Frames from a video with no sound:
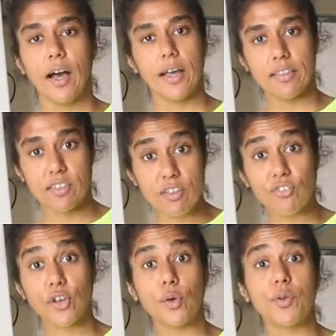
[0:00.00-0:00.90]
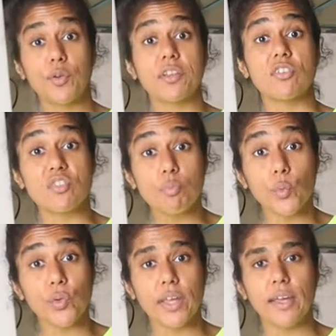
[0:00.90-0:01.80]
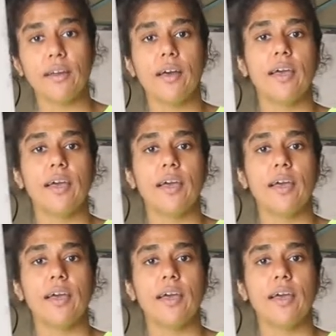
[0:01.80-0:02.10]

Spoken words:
In this video, we're doing the smoothie.